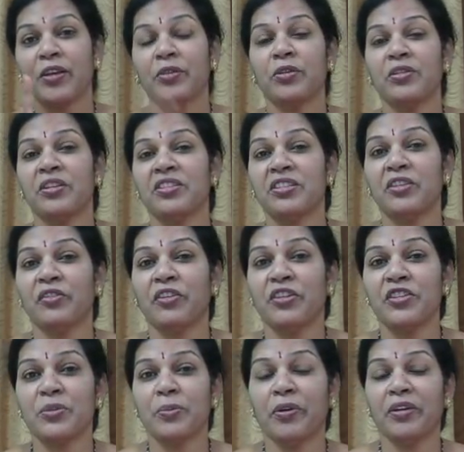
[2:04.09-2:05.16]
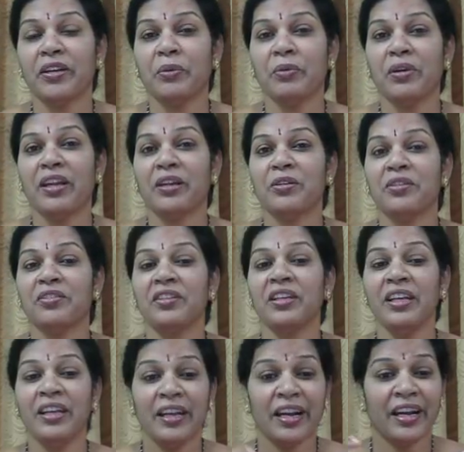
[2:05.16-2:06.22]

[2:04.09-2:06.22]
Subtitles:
So this is the first point I would like to say.